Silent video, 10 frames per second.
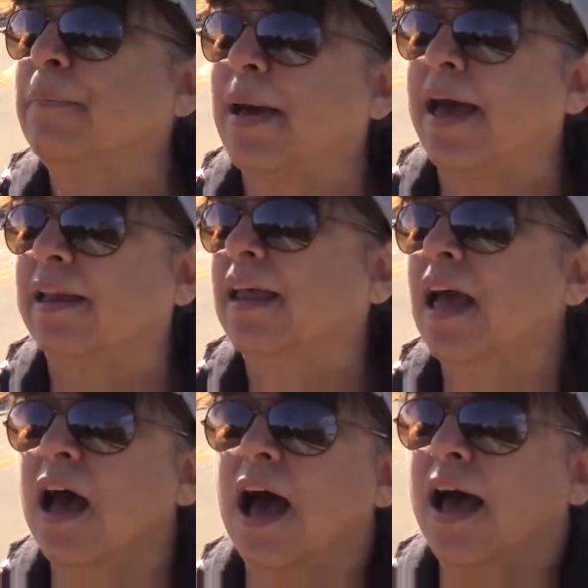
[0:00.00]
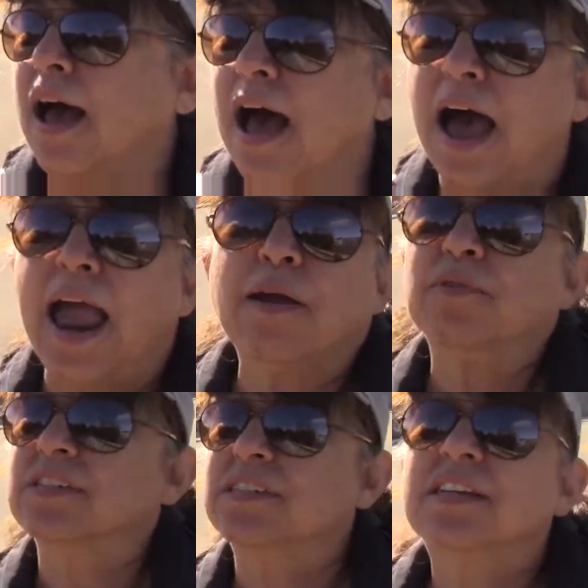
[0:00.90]
but I
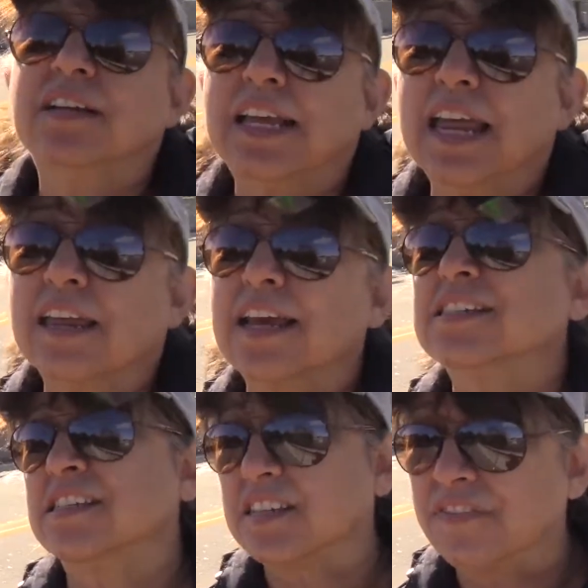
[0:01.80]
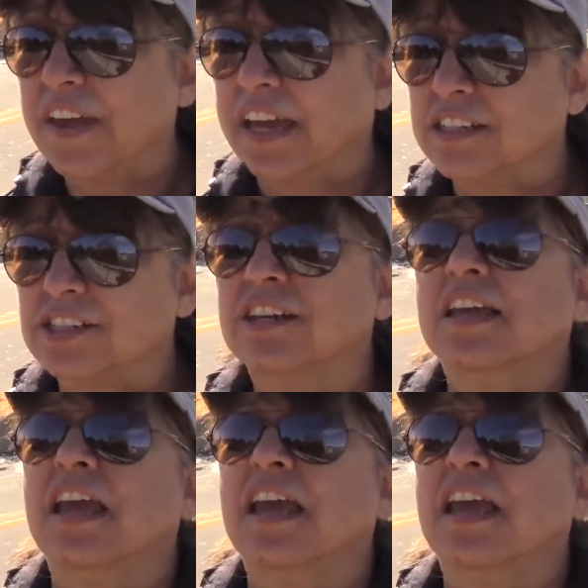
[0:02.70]
will still eat it because it's fish.